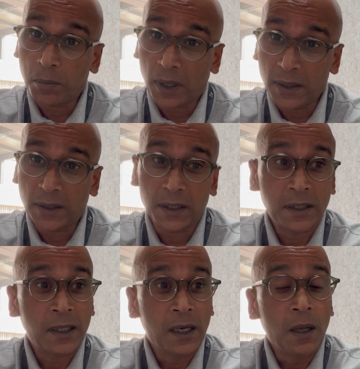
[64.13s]
prices,
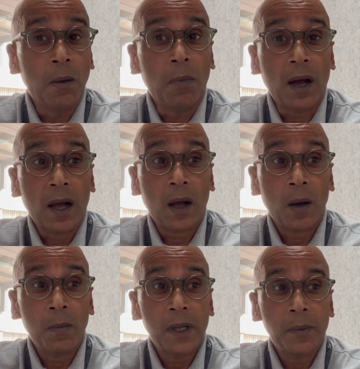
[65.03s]
but how
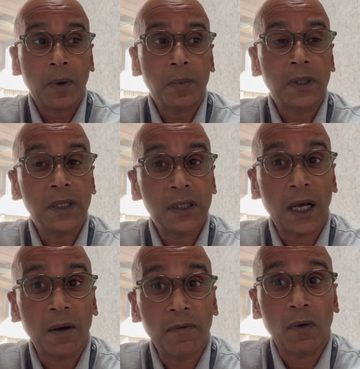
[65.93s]
many properties
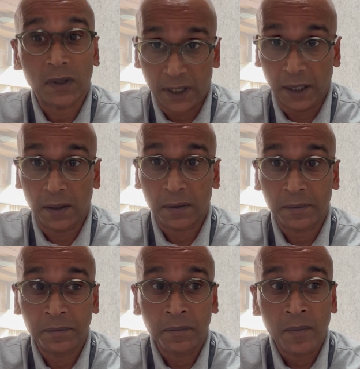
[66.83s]
are for sale.
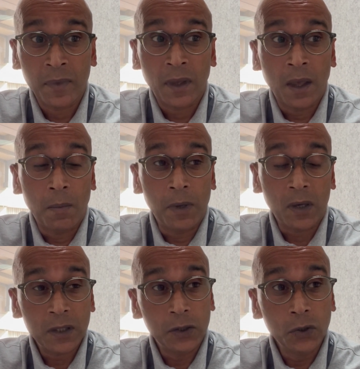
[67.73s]

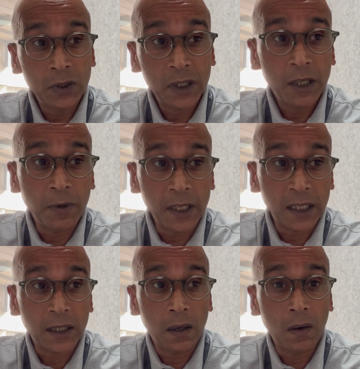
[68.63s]
Because usually when
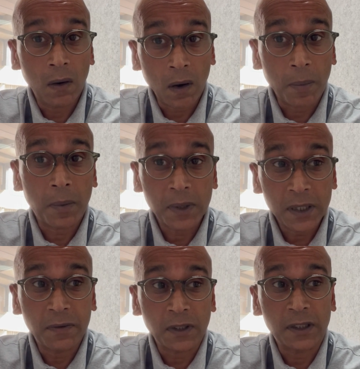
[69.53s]
there's a lot of
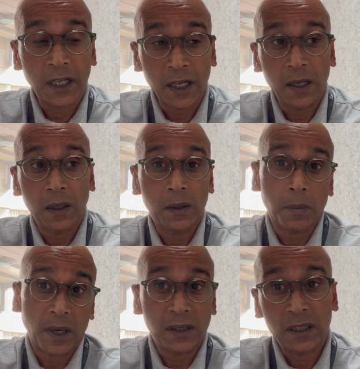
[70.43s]
properties for sale, the
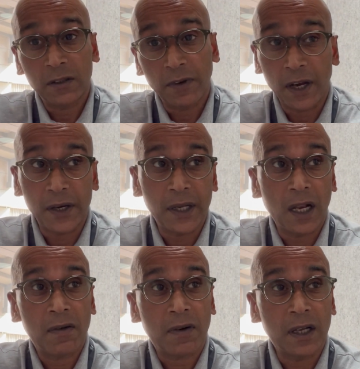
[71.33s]
prices vary
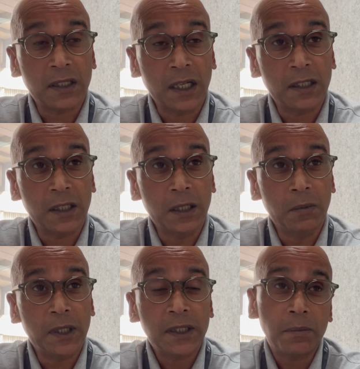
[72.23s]
left, right, and center.
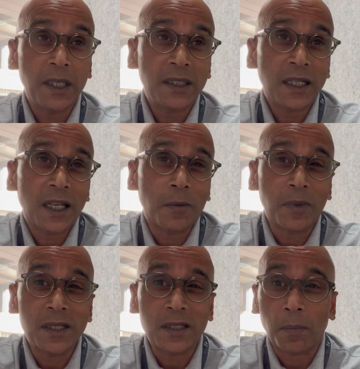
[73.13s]
Basically, it
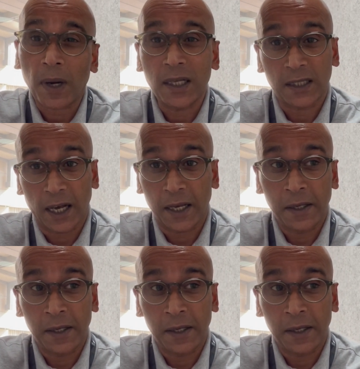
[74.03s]
means supply is high.